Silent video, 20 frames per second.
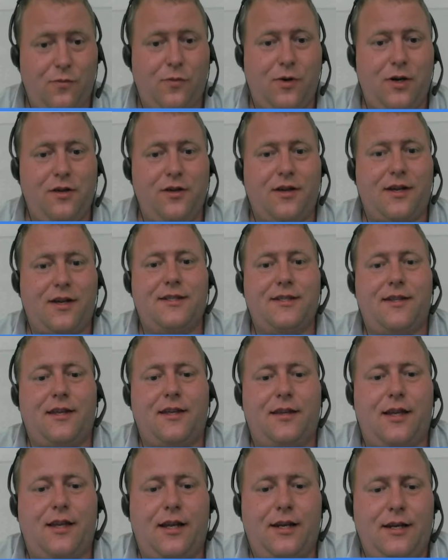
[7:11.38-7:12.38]
So what
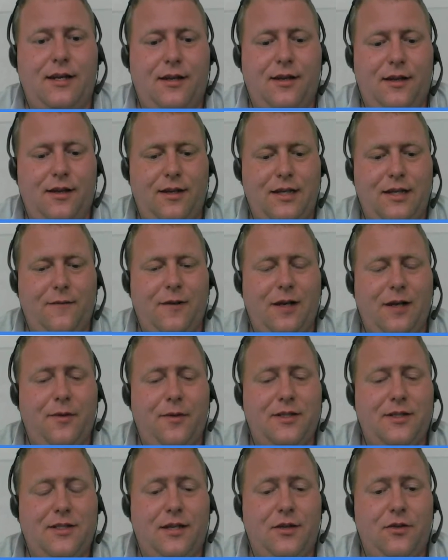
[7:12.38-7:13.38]
do you guys think that
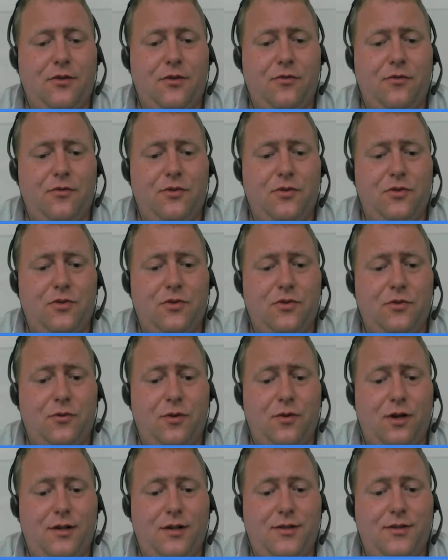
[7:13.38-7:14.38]
developers can do
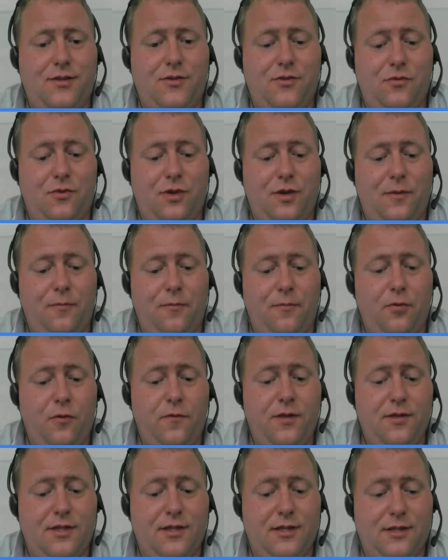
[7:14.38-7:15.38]
to
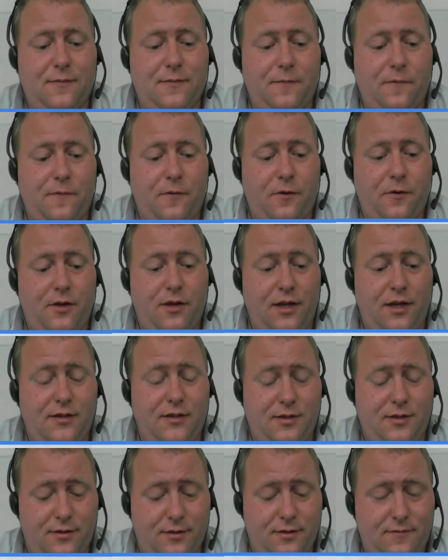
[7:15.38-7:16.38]
improve the system for
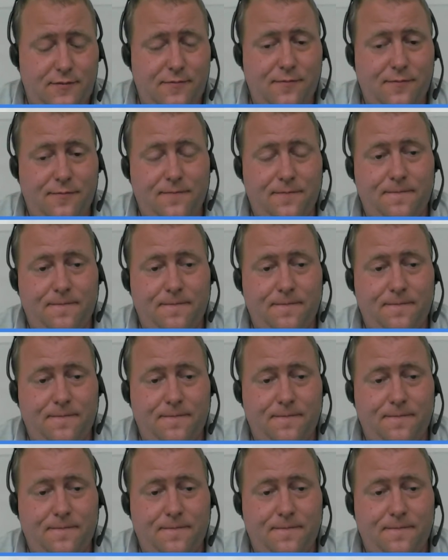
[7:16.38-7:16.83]
the editors